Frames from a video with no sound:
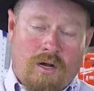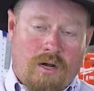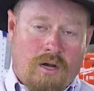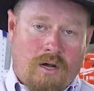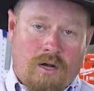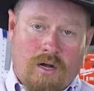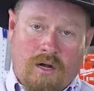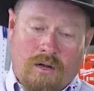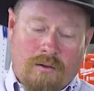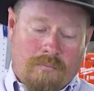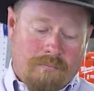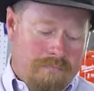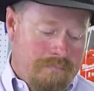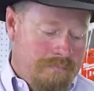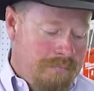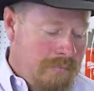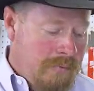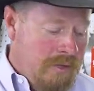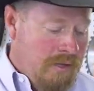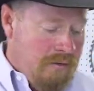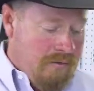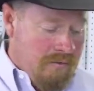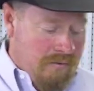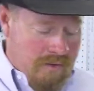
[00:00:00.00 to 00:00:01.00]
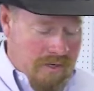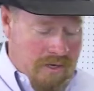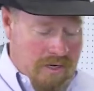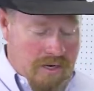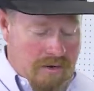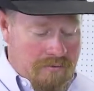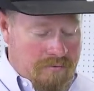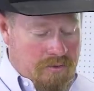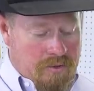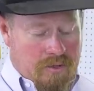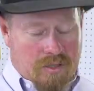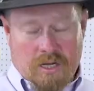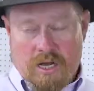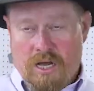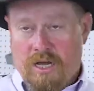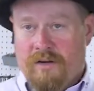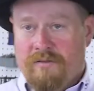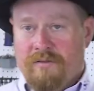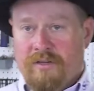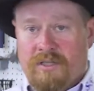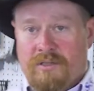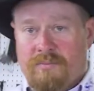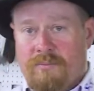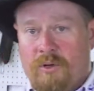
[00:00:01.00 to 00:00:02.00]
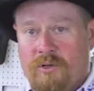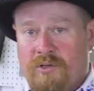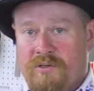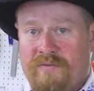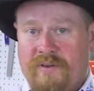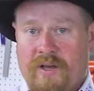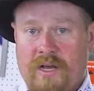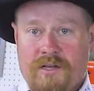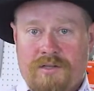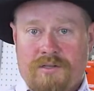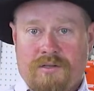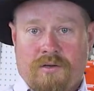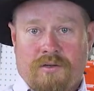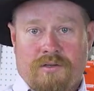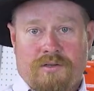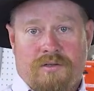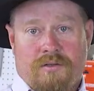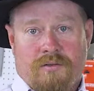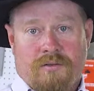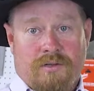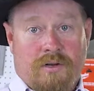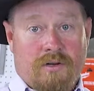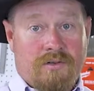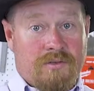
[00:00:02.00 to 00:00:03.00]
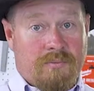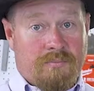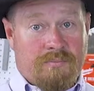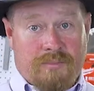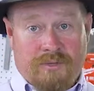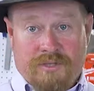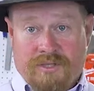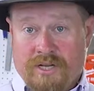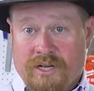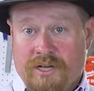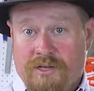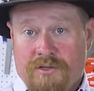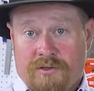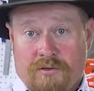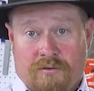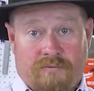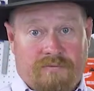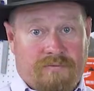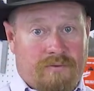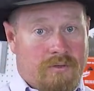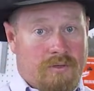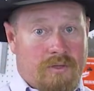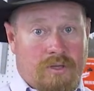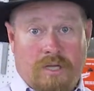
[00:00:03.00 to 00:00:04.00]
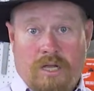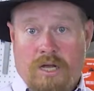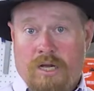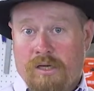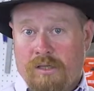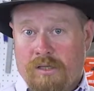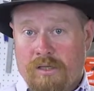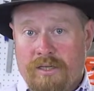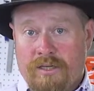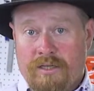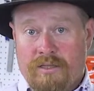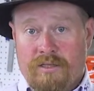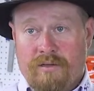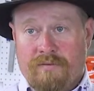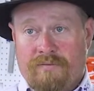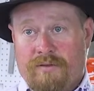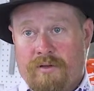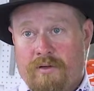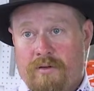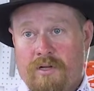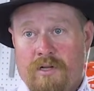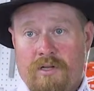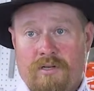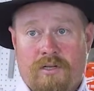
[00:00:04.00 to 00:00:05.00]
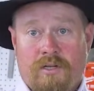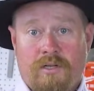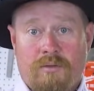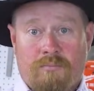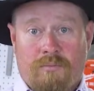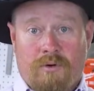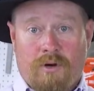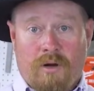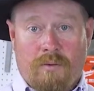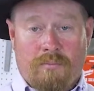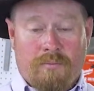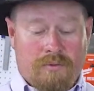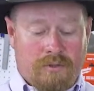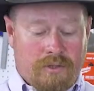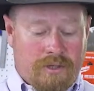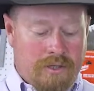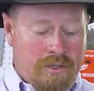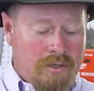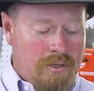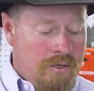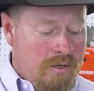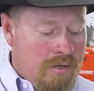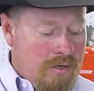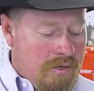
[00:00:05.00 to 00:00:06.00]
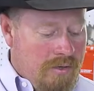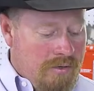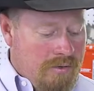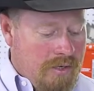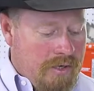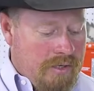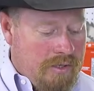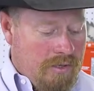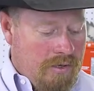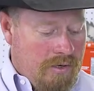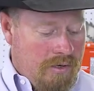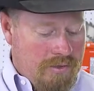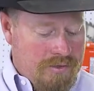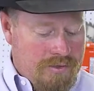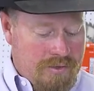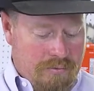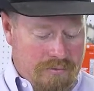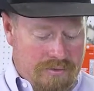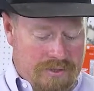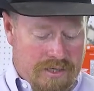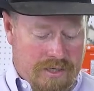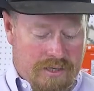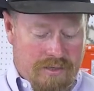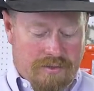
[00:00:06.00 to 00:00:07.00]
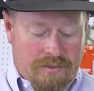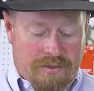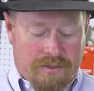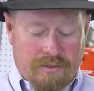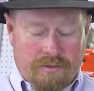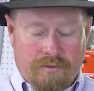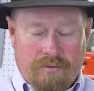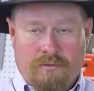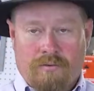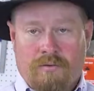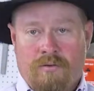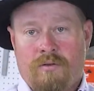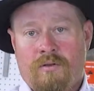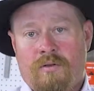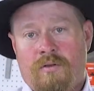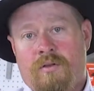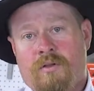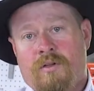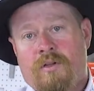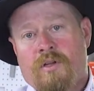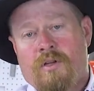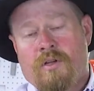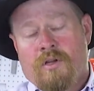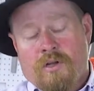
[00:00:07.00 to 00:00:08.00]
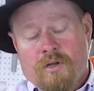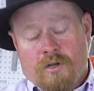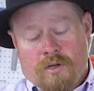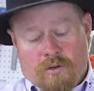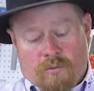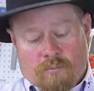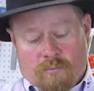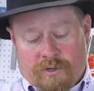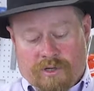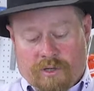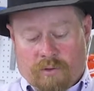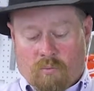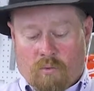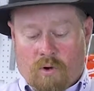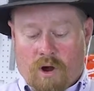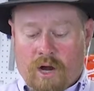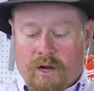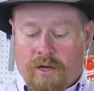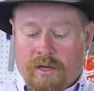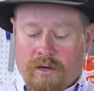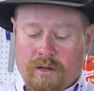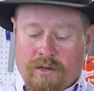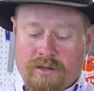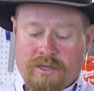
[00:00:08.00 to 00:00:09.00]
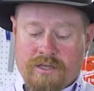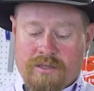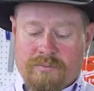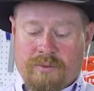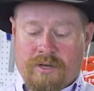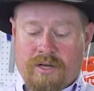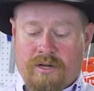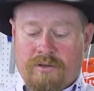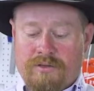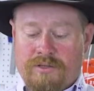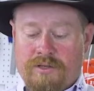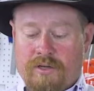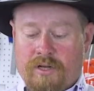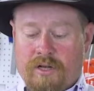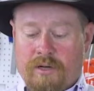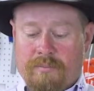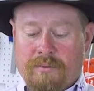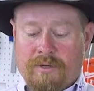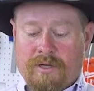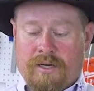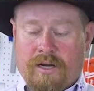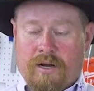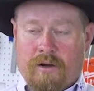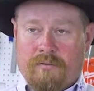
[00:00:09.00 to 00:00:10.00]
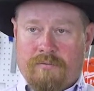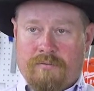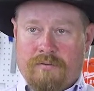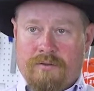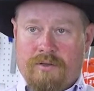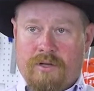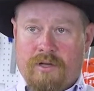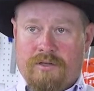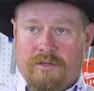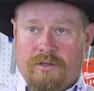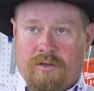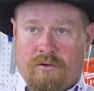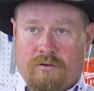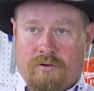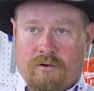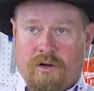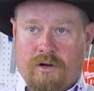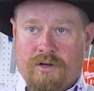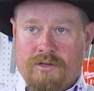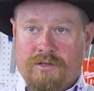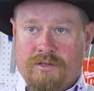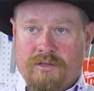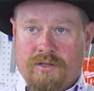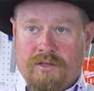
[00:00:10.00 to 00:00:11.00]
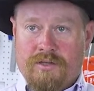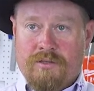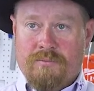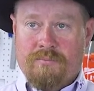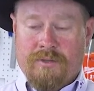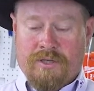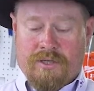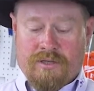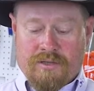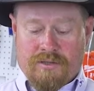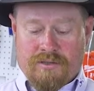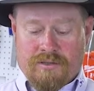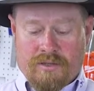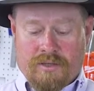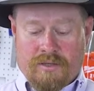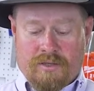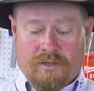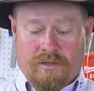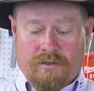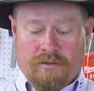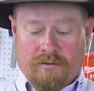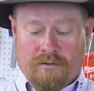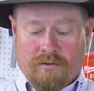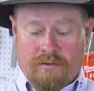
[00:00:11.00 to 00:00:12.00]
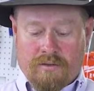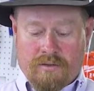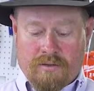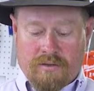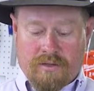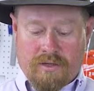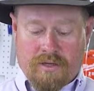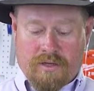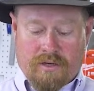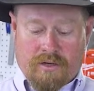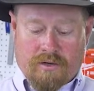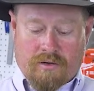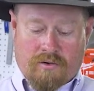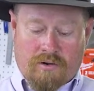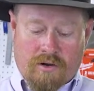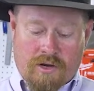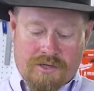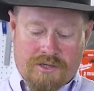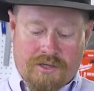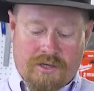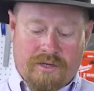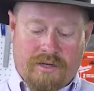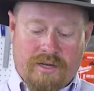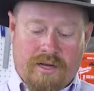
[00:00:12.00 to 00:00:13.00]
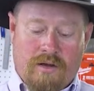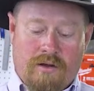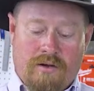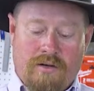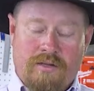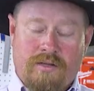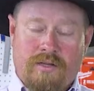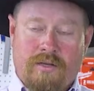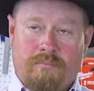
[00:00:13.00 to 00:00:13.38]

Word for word: Um, they have a lot of exposed fasteners, so there's a potential for a lot of leaks if they're not done properly. They can also tend to, when you're walking on these panels, you got to be careful not to crush this, because it can, it can crush it down and